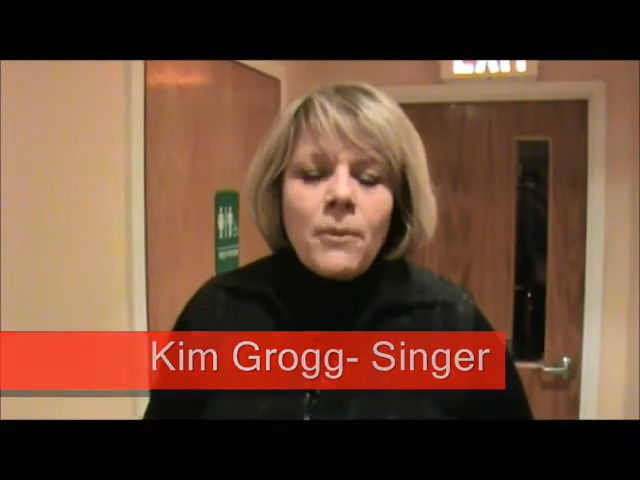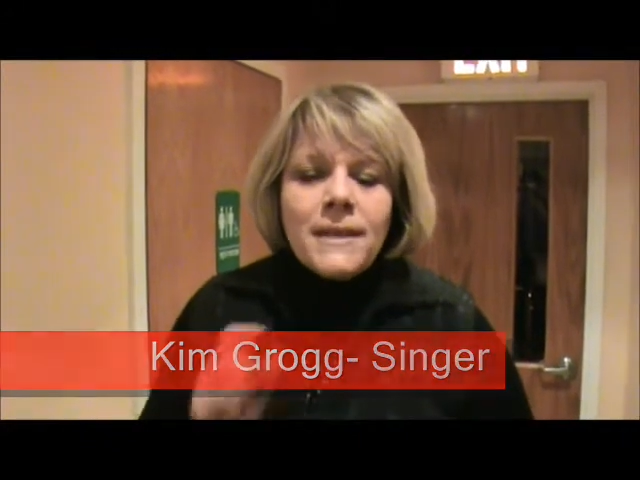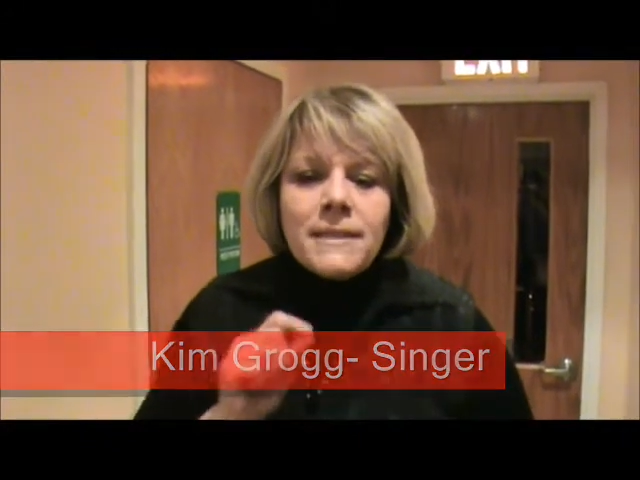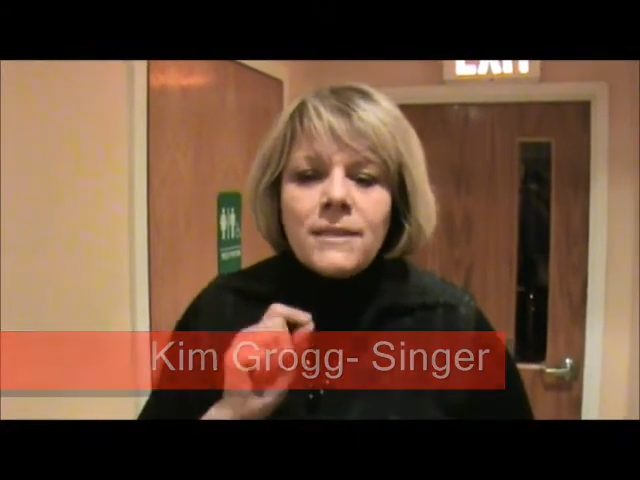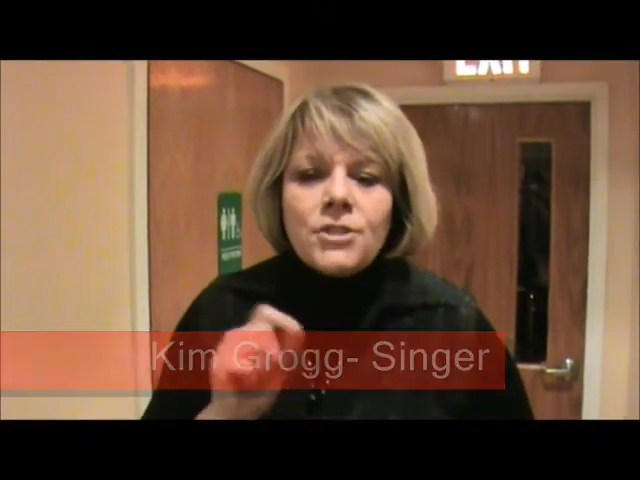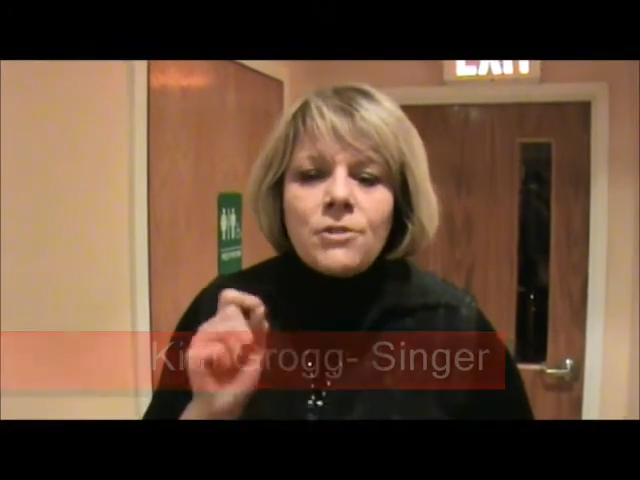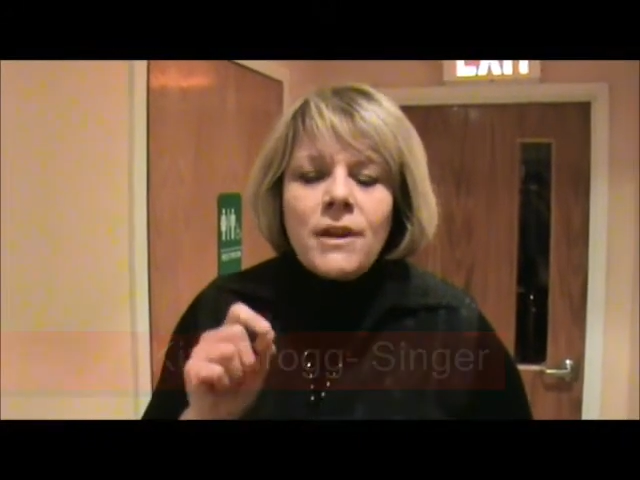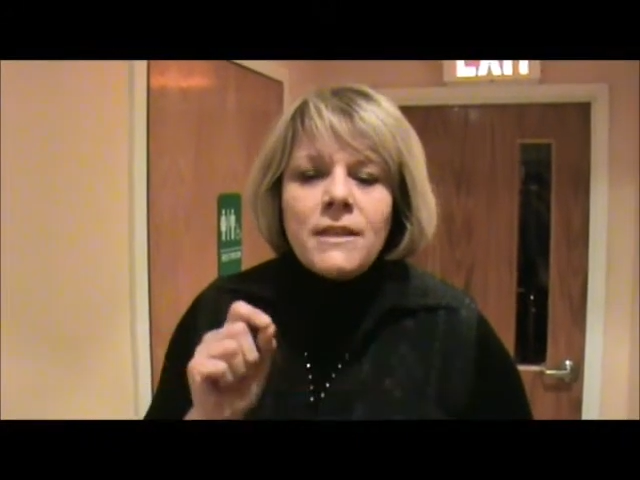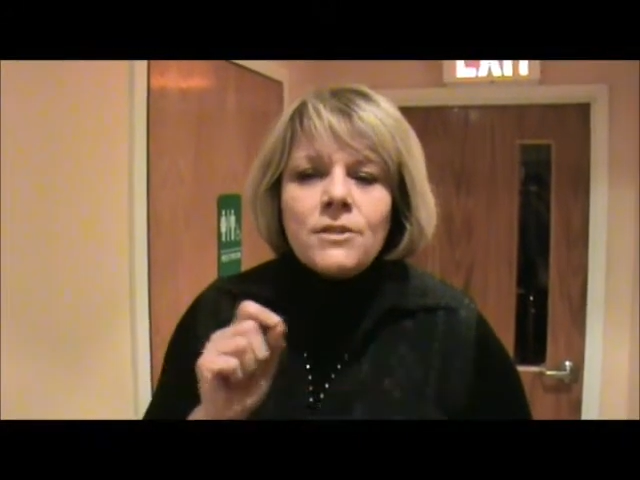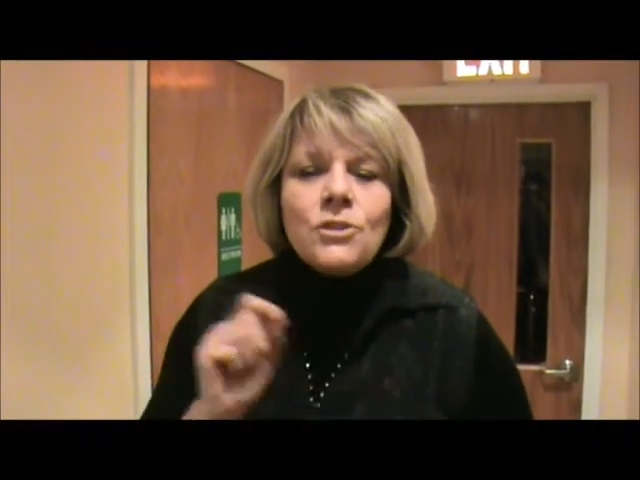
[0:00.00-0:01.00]
he writes such
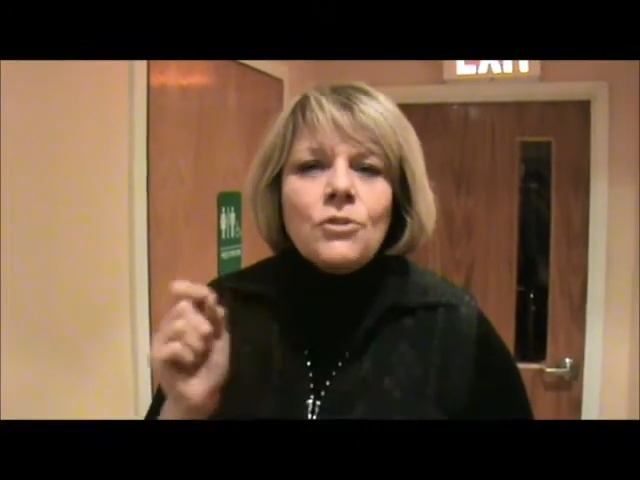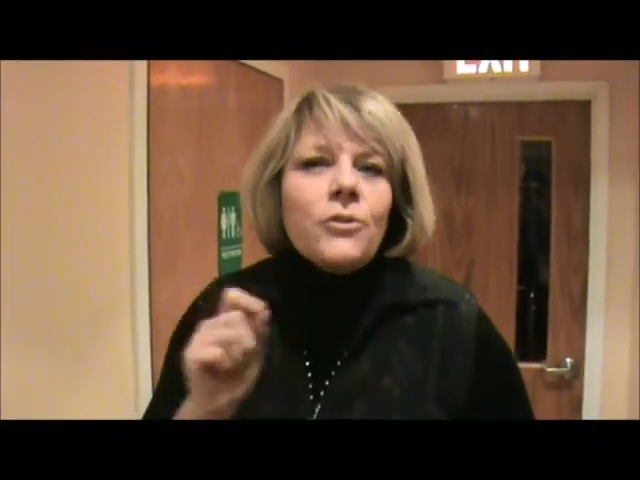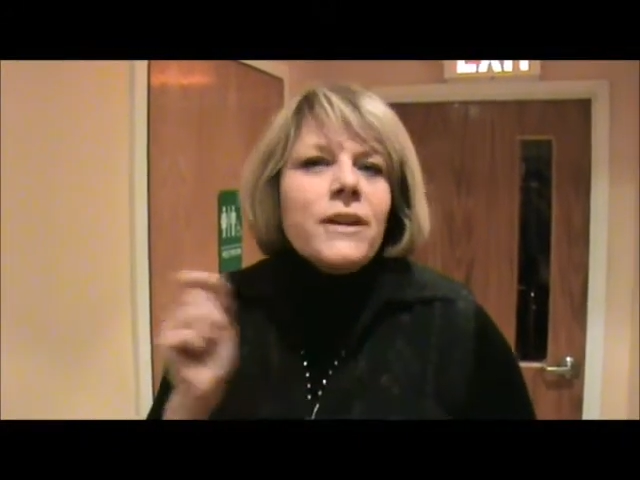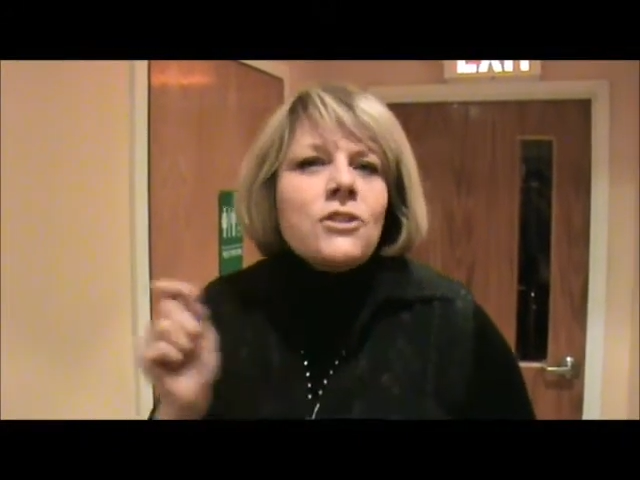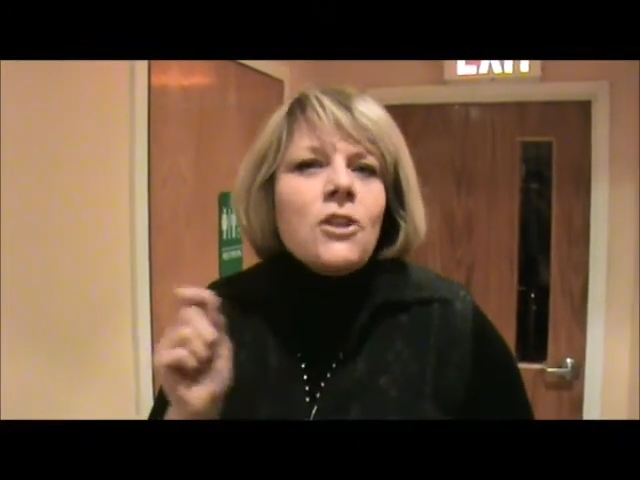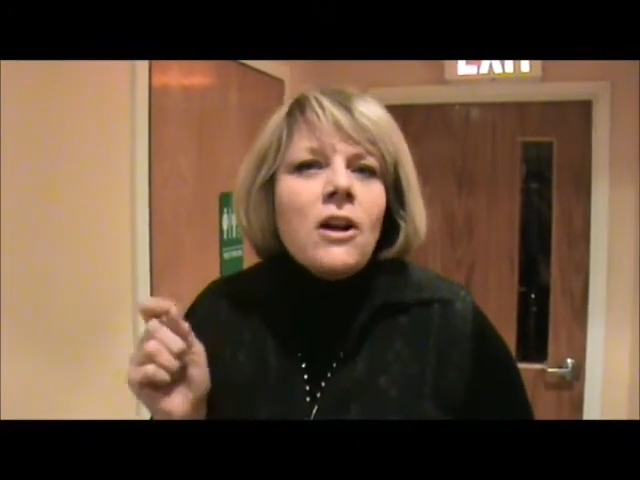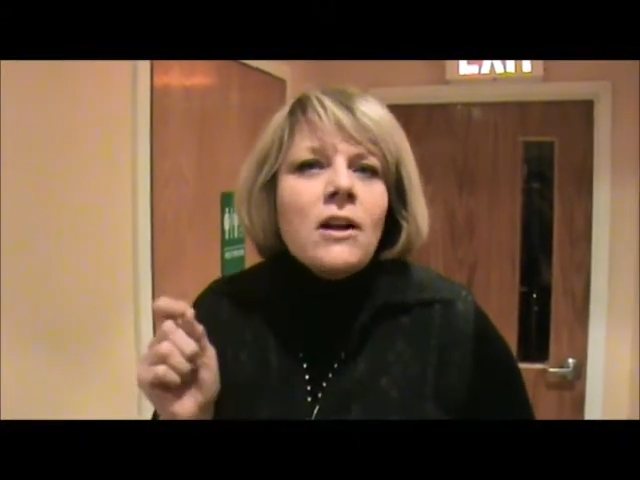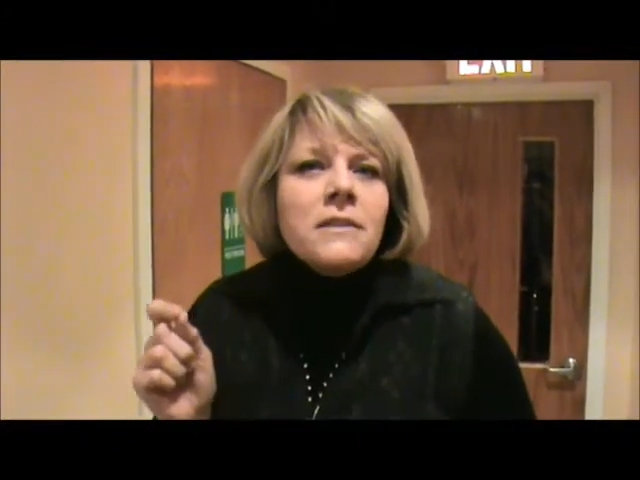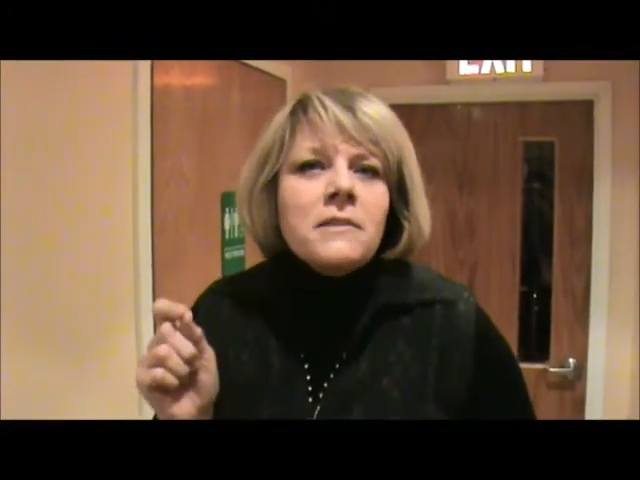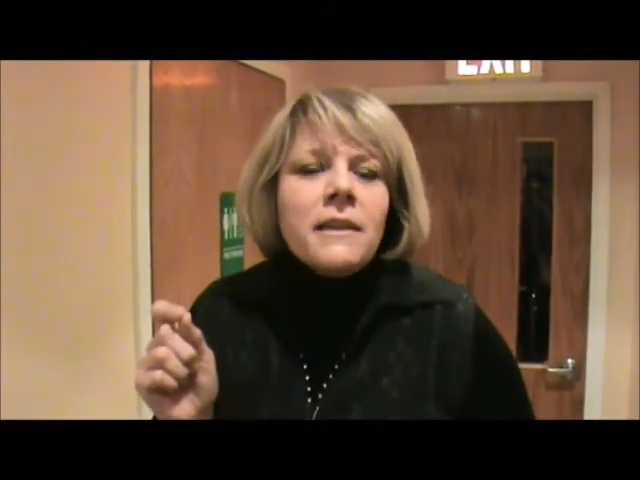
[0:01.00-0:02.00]
great story
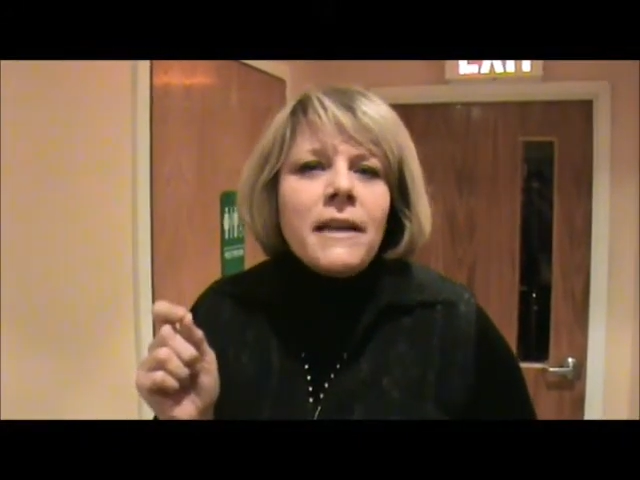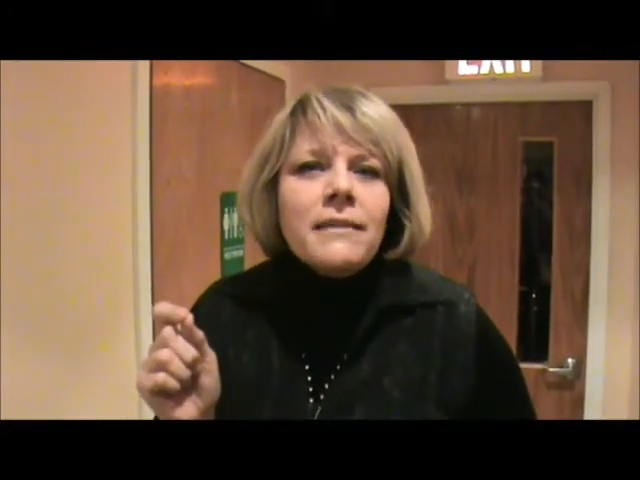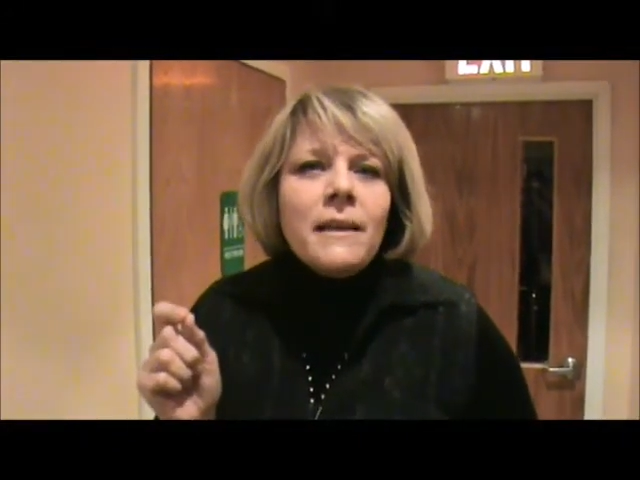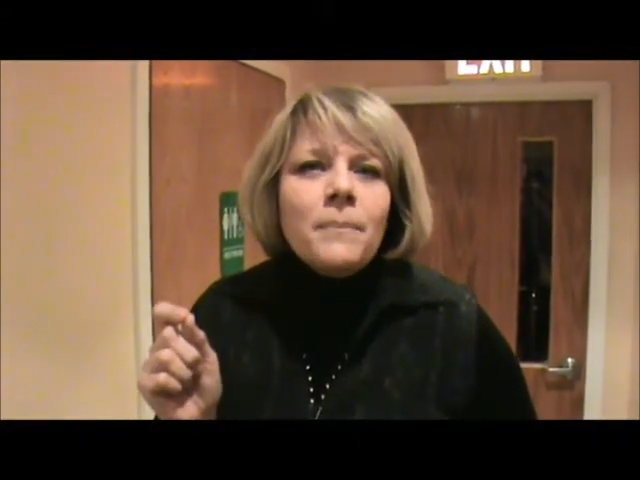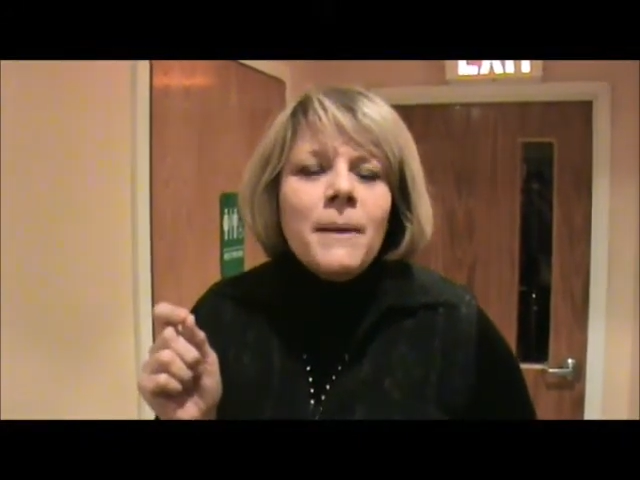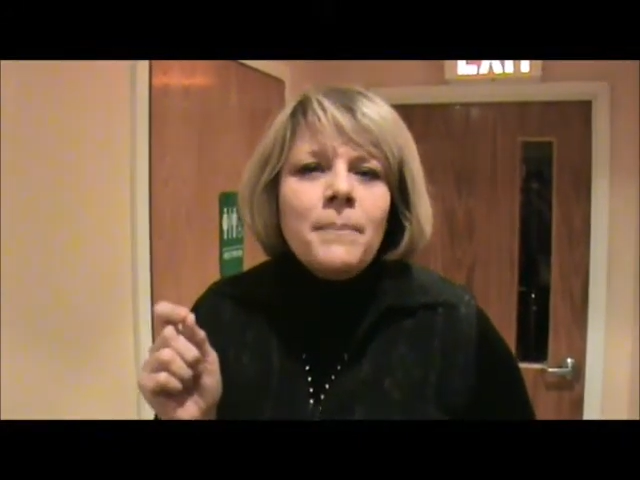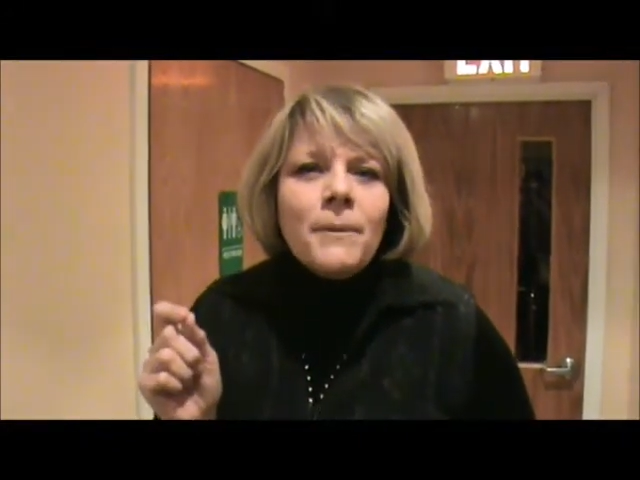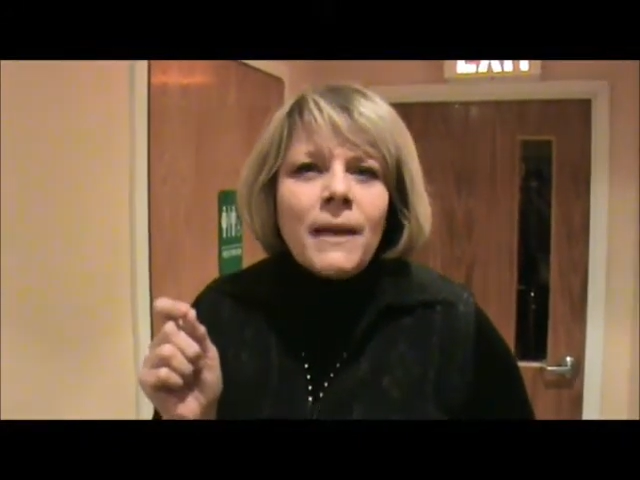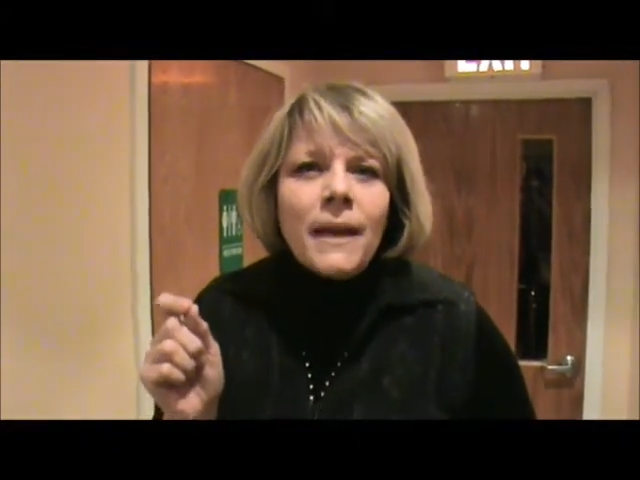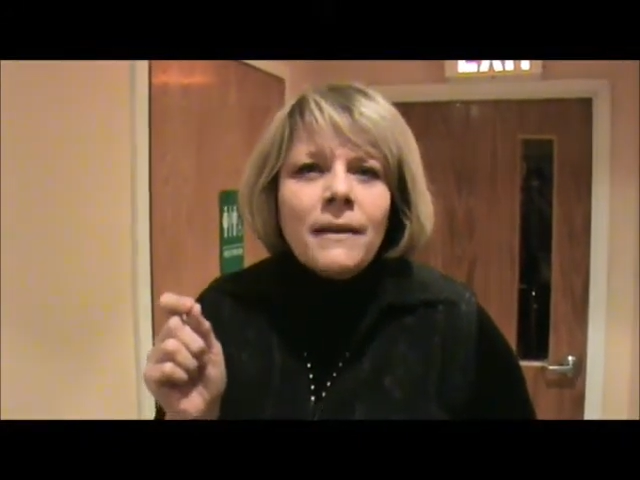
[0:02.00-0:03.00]
songs that I think
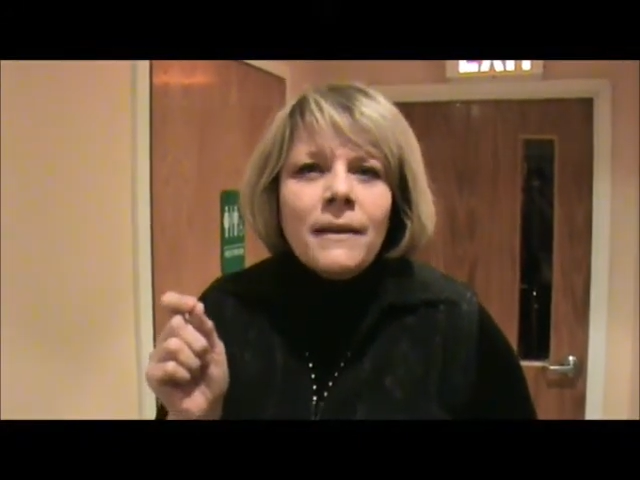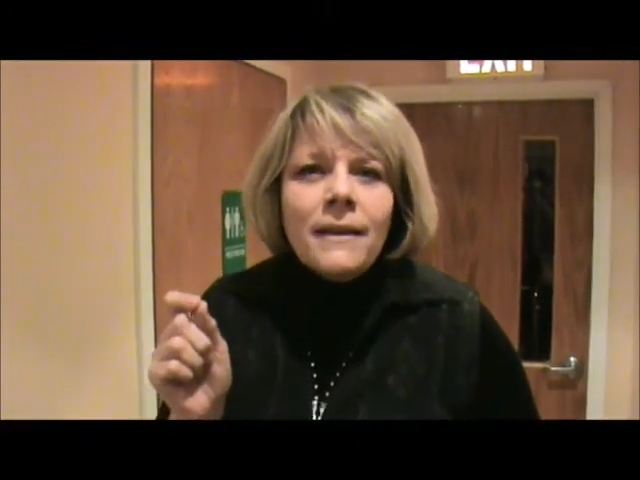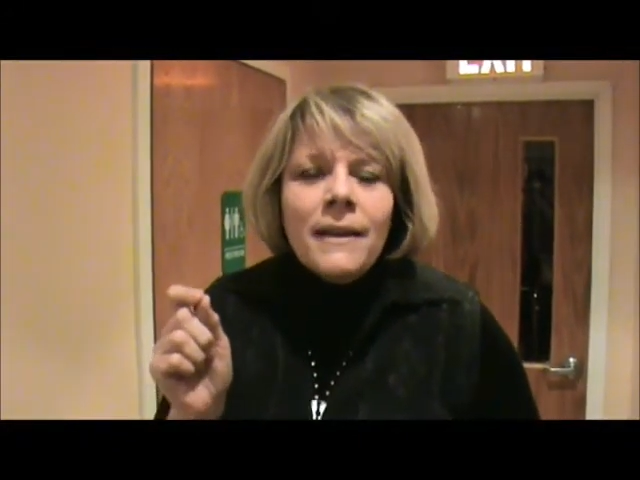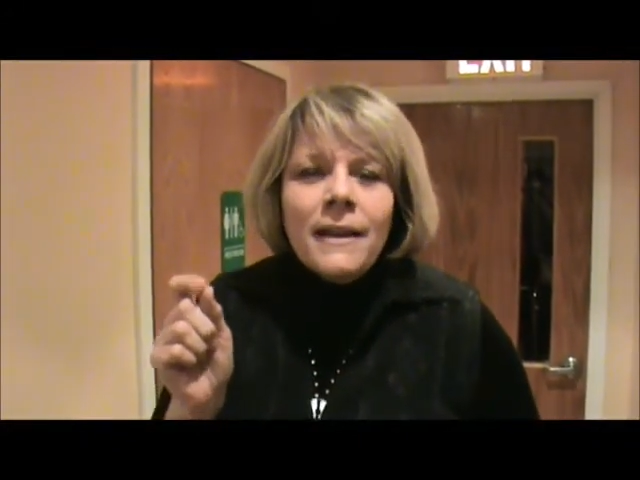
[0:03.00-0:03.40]
people can